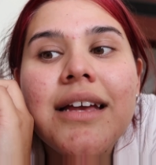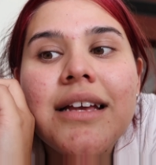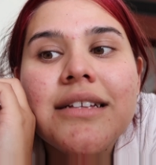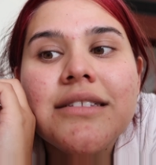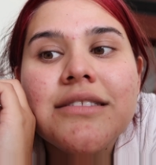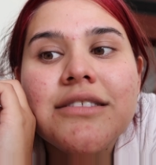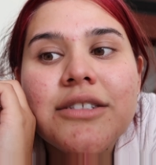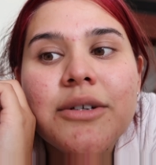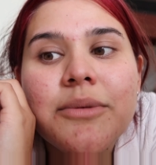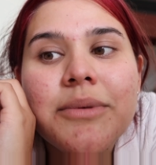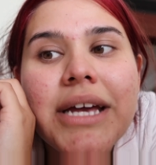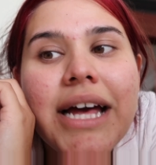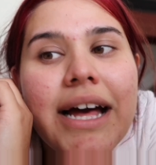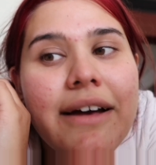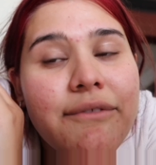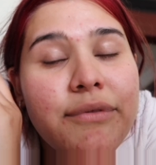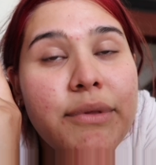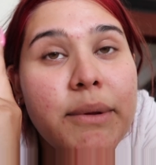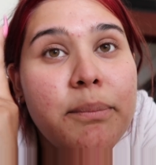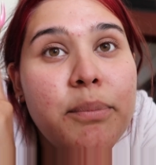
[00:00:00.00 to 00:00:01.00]
And so we
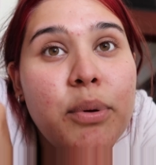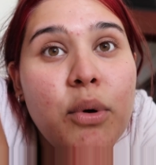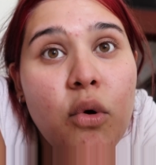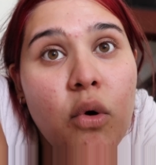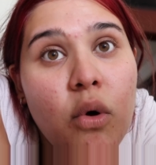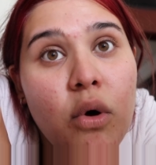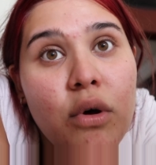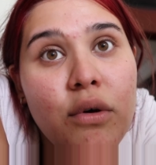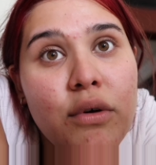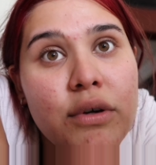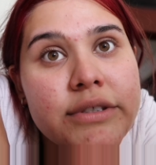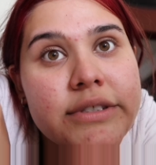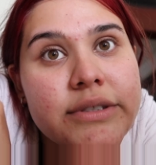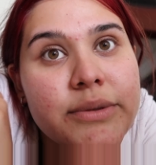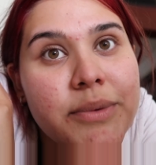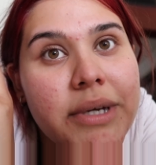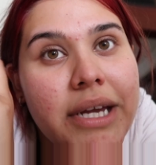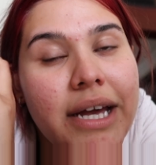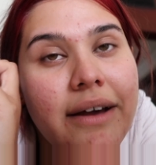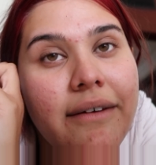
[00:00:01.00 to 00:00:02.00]
have the
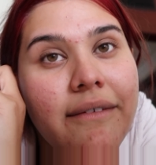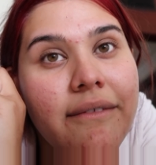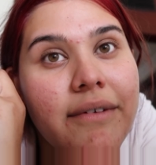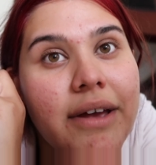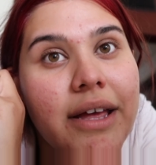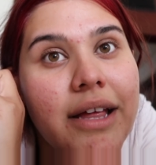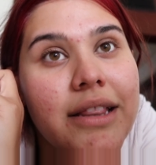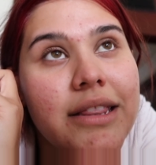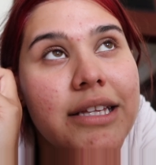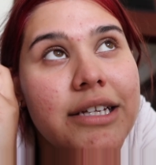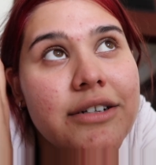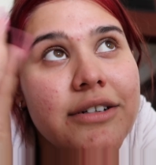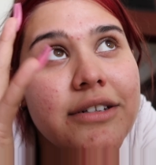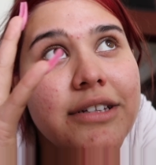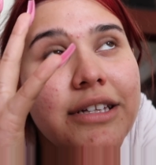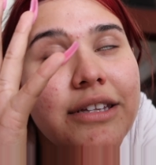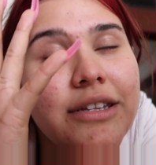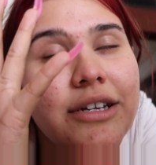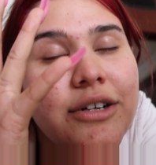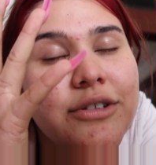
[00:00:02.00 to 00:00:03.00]
pools, we have
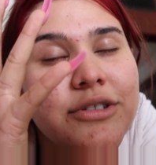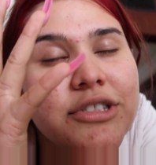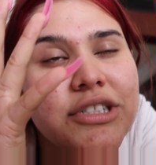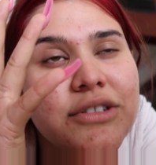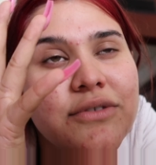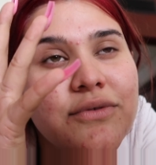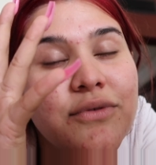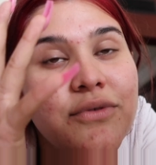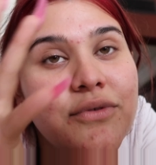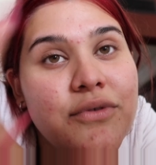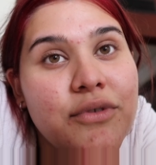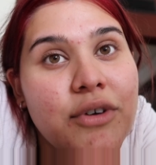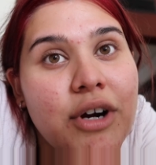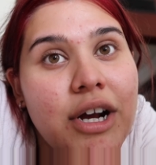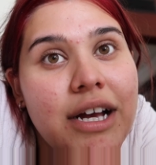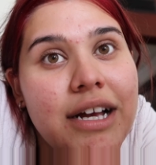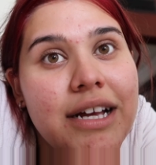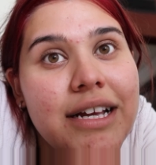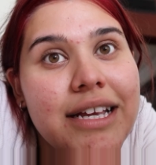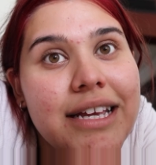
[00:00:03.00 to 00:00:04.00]
literally the ocean
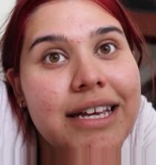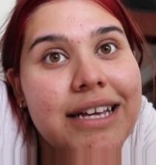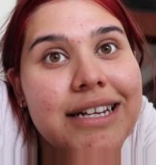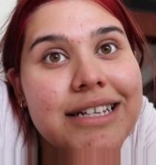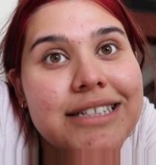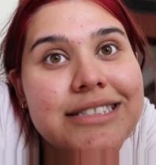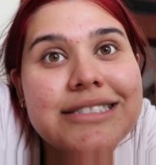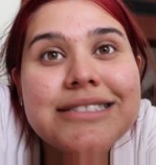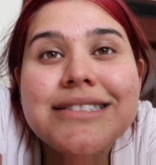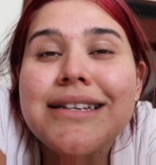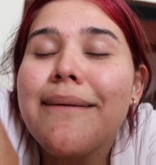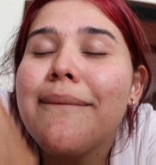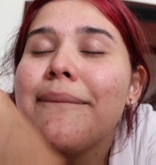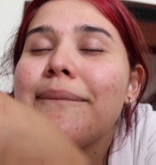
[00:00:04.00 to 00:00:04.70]
front, and it's